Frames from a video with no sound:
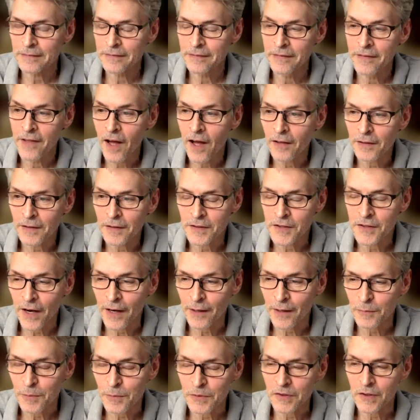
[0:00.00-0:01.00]
knowledge
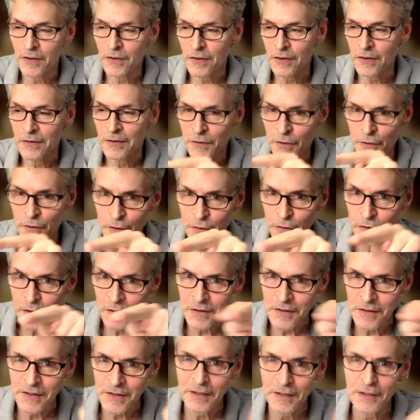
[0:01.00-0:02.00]
acquisition to just
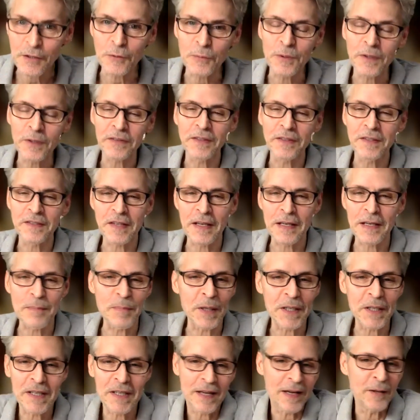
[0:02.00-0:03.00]
continue with the same
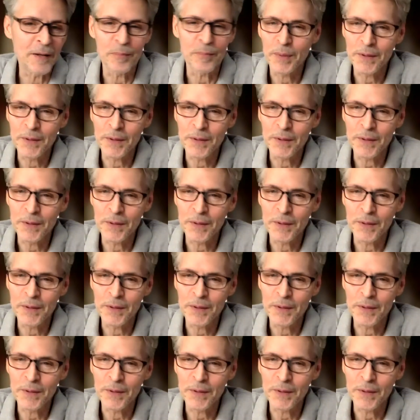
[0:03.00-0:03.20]
account.